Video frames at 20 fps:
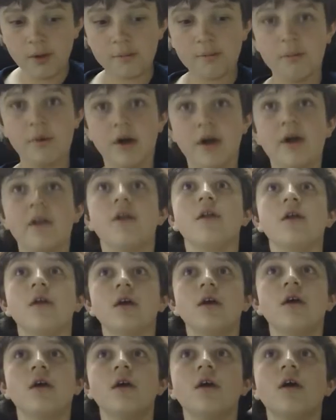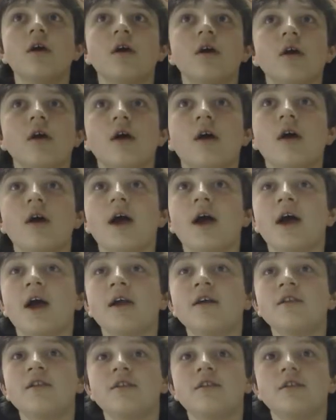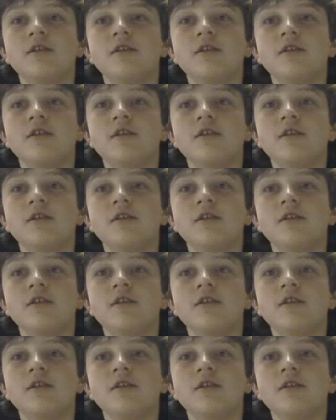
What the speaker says: but I